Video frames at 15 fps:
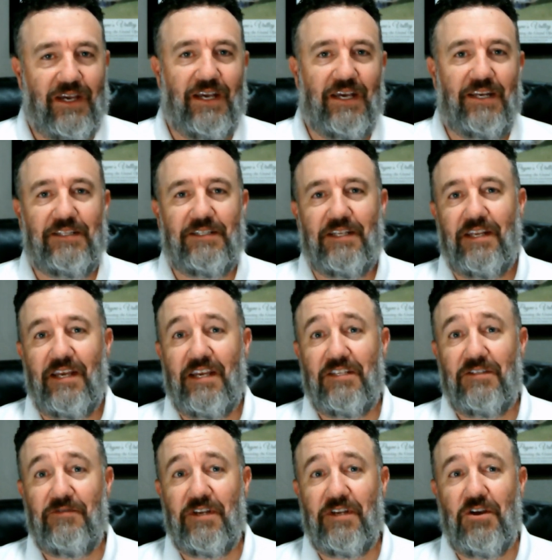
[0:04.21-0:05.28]
and in today's
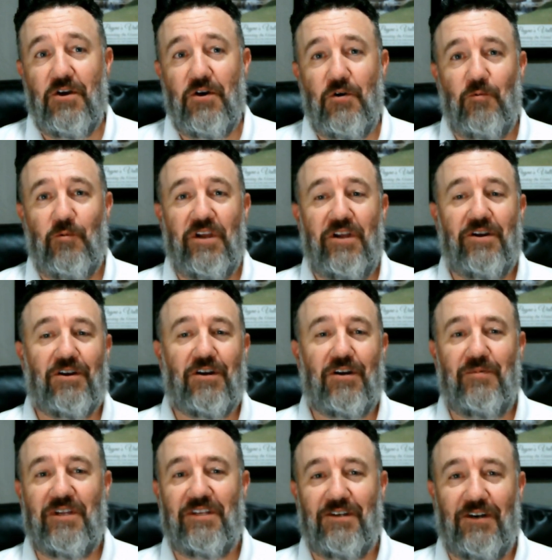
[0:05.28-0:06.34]
video, we are going to
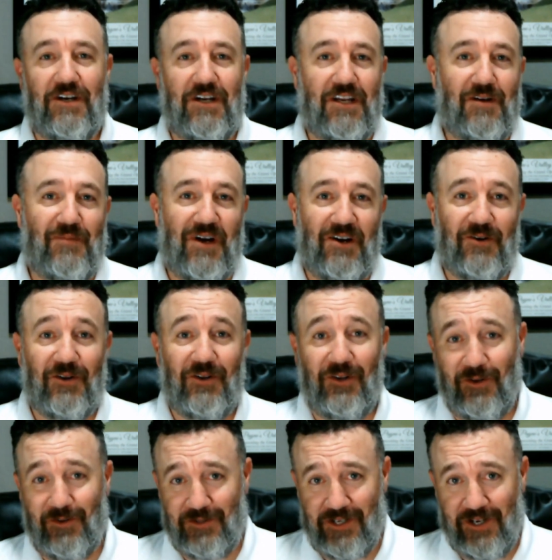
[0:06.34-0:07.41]
be talking about
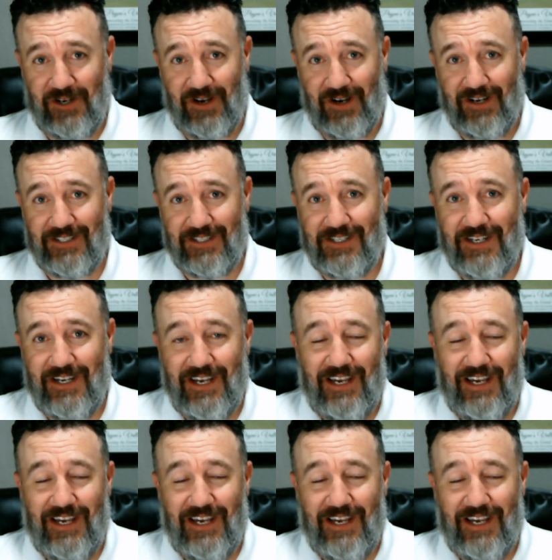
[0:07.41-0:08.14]
closing cost.